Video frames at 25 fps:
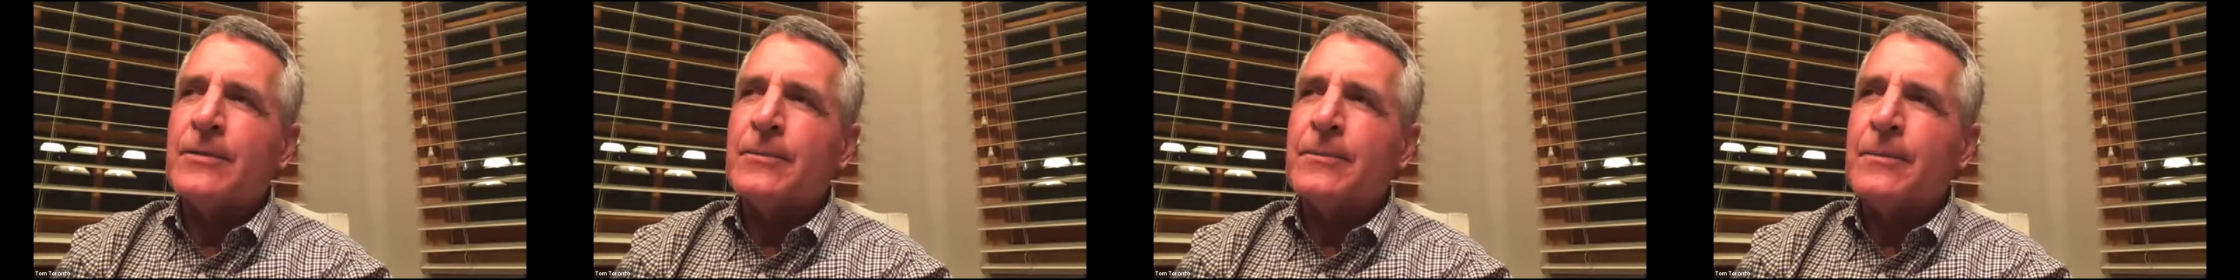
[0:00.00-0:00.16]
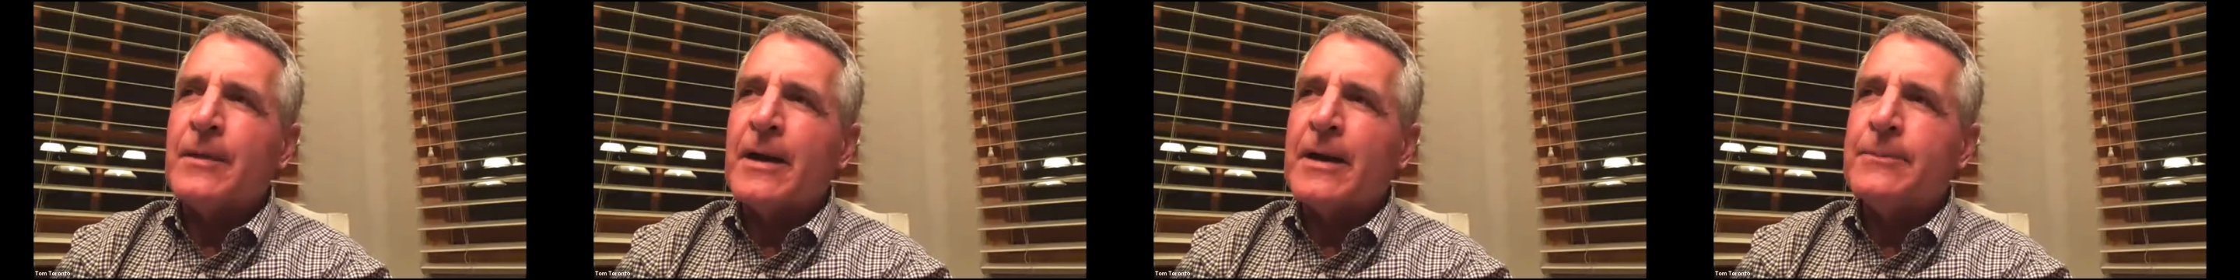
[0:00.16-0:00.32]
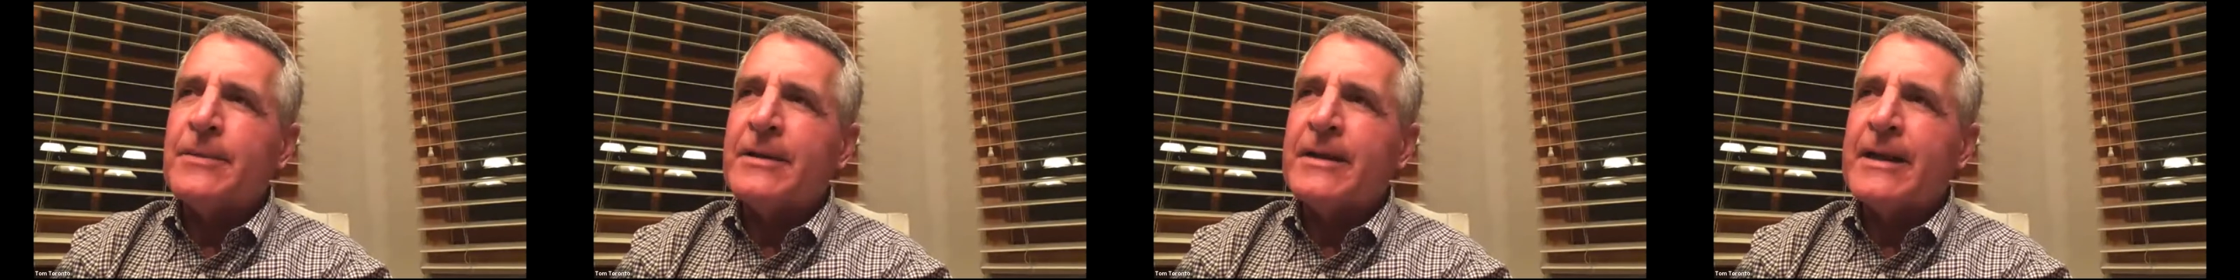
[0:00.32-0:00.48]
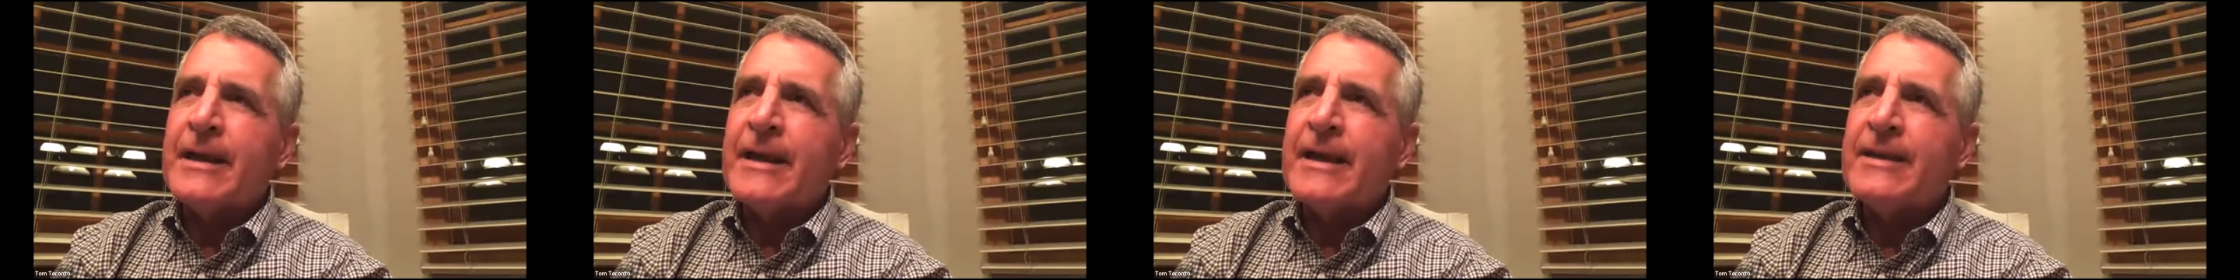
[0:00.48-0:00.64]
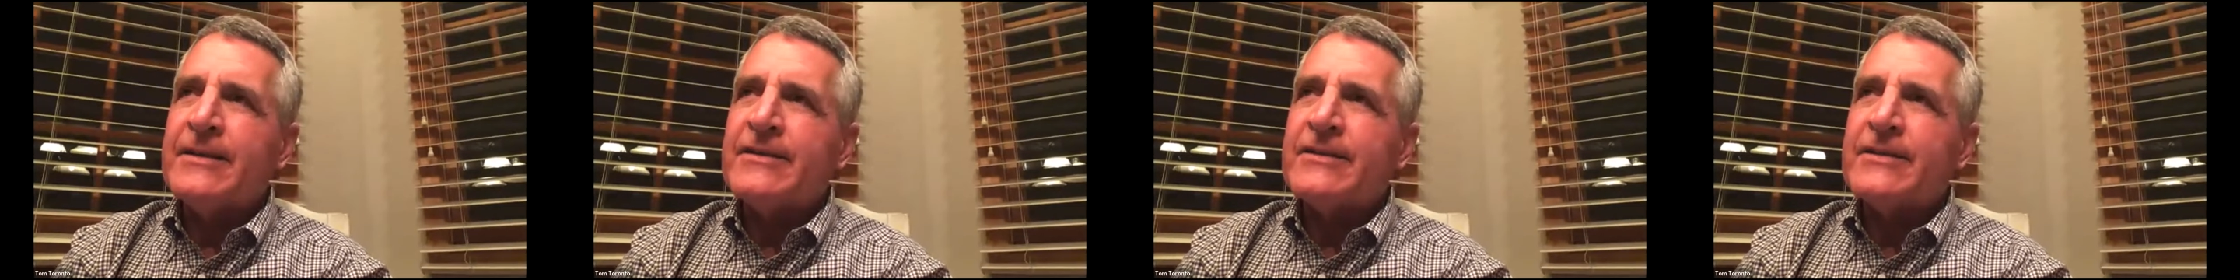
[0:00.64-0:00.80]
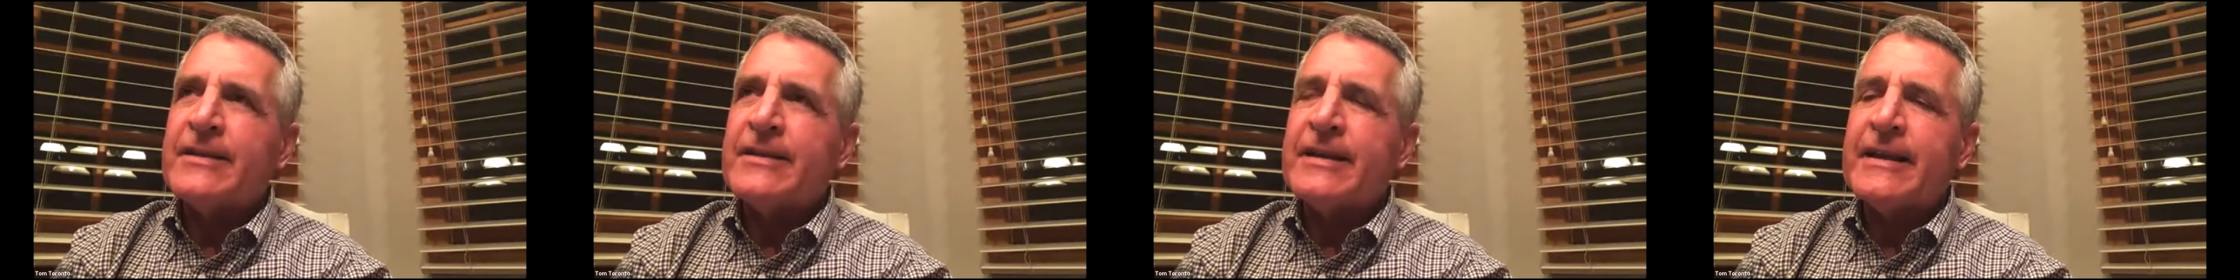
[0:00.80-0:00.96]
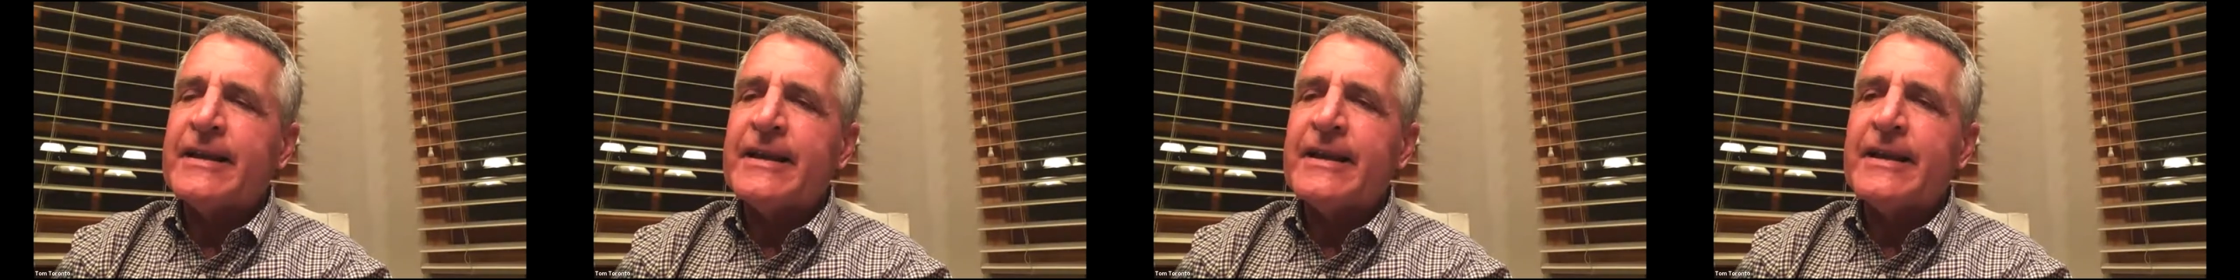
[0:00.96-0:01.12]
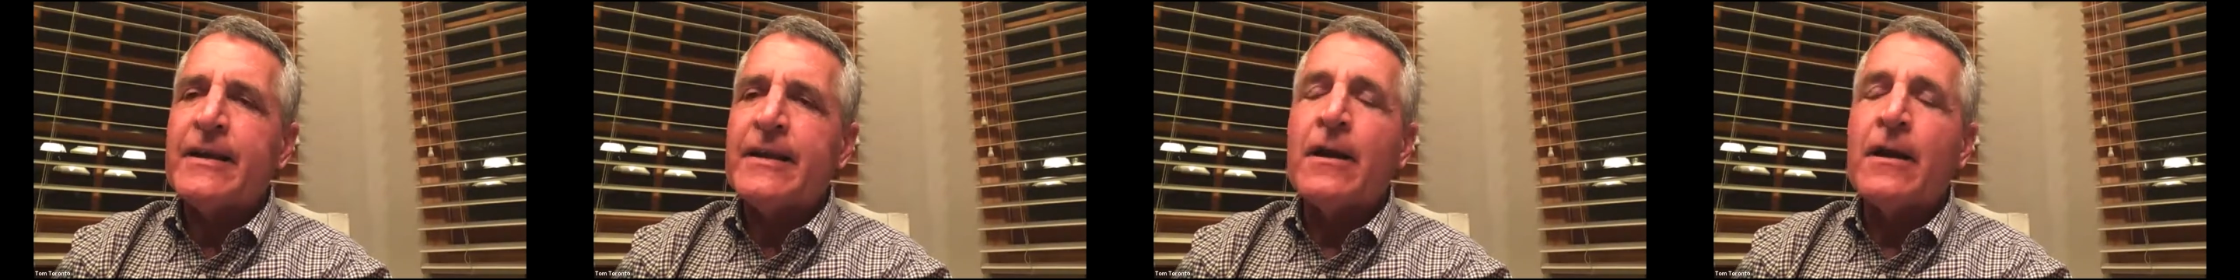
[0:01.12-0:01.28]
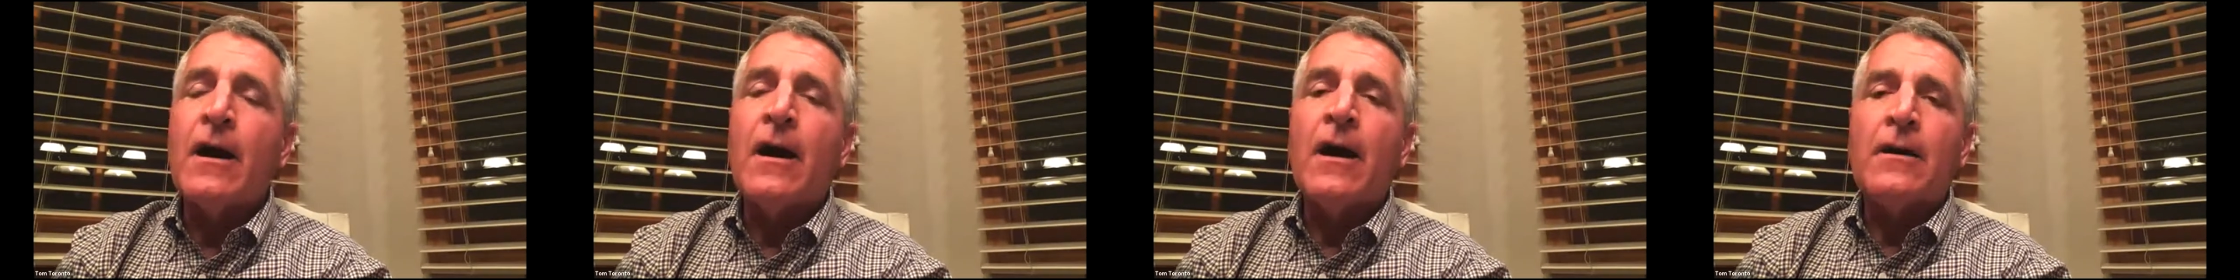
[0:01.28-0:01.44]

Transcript: it might be 18,